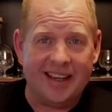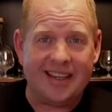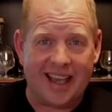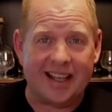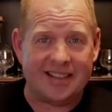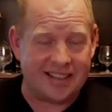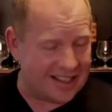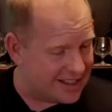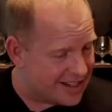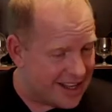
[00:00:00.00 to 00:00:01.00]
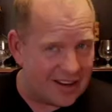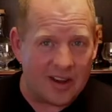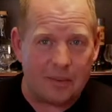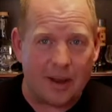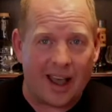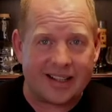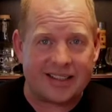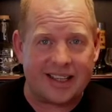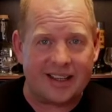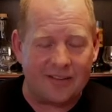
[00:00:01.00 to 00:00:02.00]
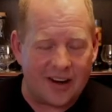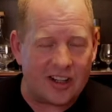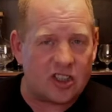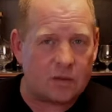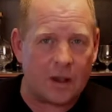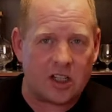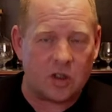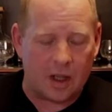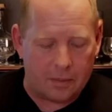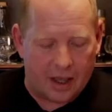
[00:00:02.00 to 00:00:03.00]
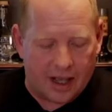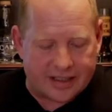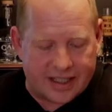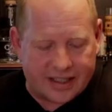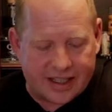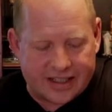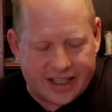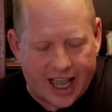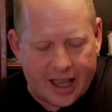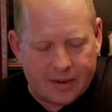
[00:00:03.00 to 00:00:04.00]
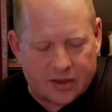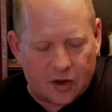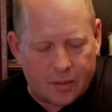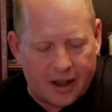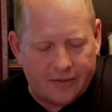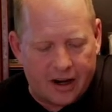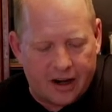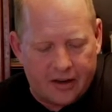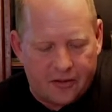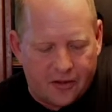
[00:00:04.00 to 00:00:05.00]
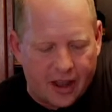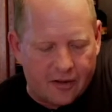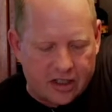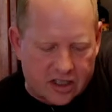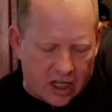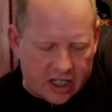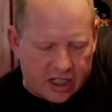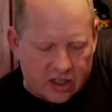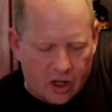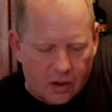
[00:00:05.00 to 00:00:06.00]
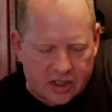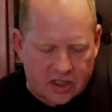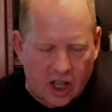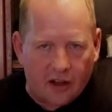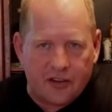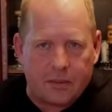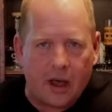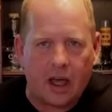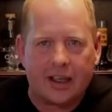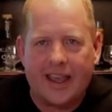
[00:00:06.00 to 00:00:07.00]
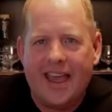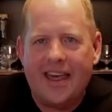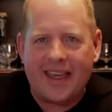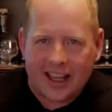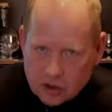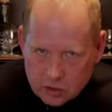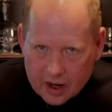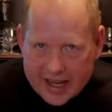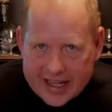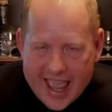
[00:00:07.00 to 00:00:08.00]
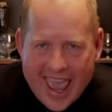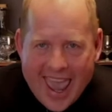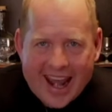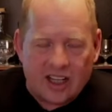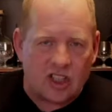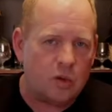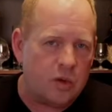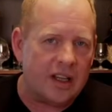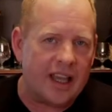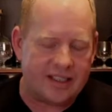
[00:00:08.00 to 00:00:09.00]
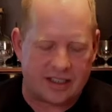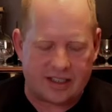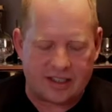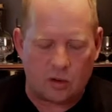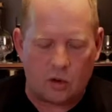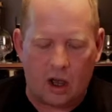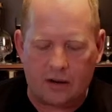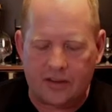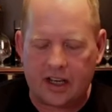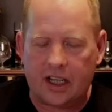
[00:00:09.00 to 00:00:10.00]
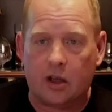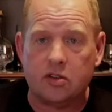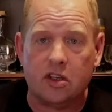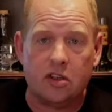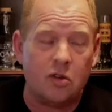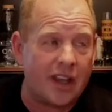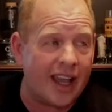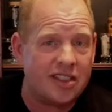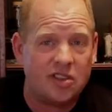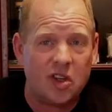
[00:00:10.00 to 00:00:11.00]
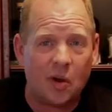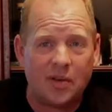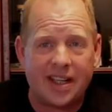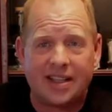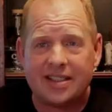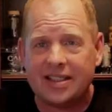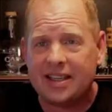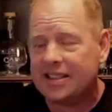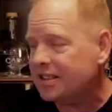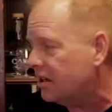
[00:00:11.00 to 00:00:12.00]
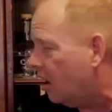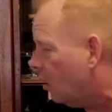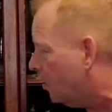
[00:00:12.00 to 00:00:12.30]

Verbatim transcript: Yes, it's another unboxing, a very special unboxing. This time it's for my very favorite Dunkin' Donuts coffee mug. That's right. And I just realized this is the wrong video, so you guys don't need to see this at all